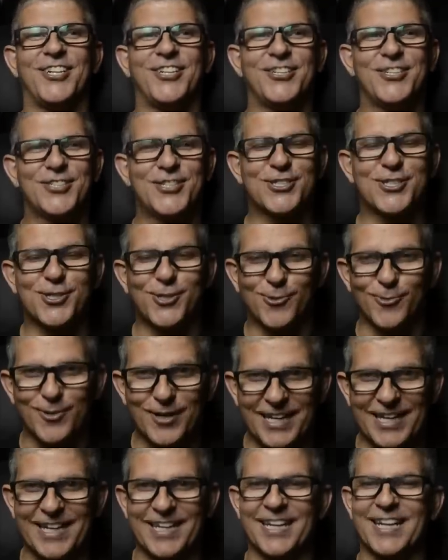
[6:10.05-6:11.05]

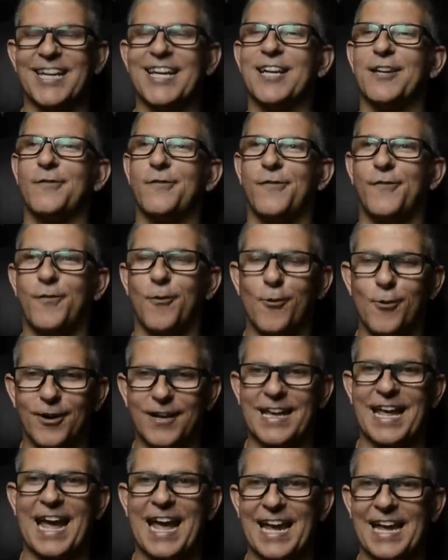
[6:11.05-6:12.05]
screen in
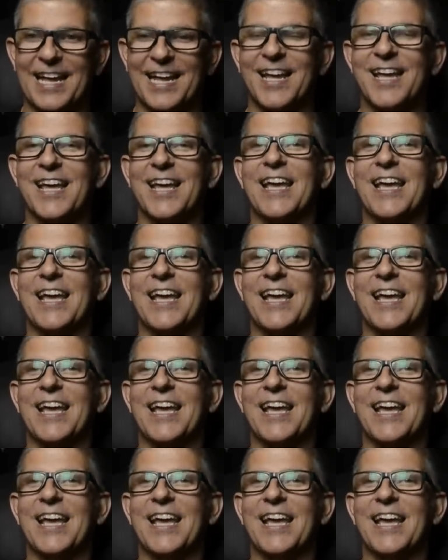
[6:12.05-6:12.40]
4K.